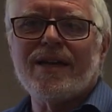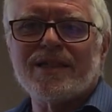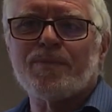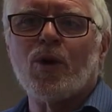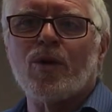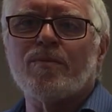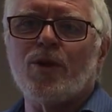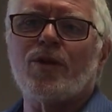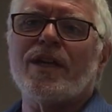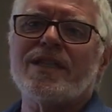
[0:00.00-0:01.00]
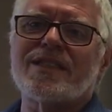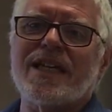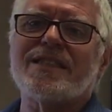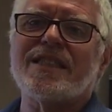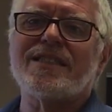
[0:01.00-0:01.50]
sperm nucleus
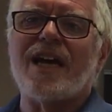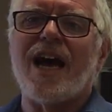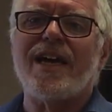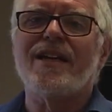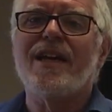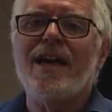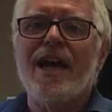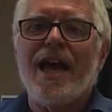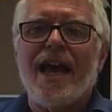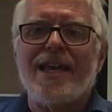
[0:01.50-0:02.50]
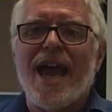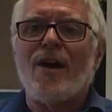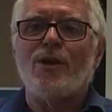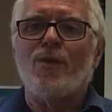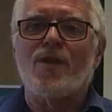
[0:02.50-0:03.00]
gets inside, and
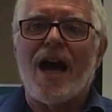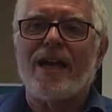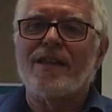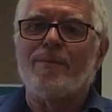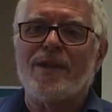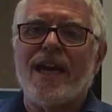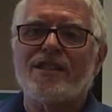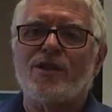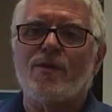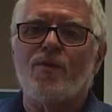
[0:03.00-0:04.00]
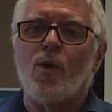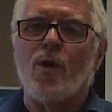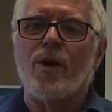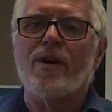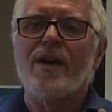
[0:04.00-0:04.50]
now you've got the potential
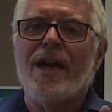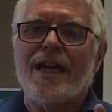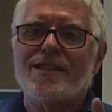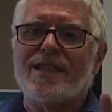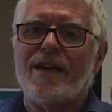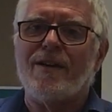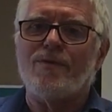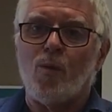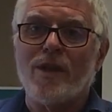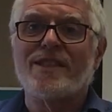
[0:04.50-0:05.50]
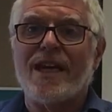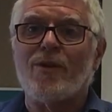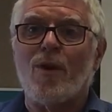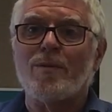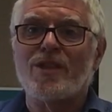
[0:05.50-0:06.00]
for, instead of one set
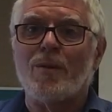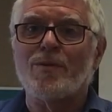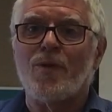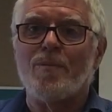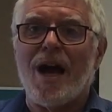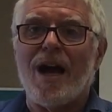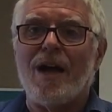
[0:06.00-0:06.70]
of chromosomes from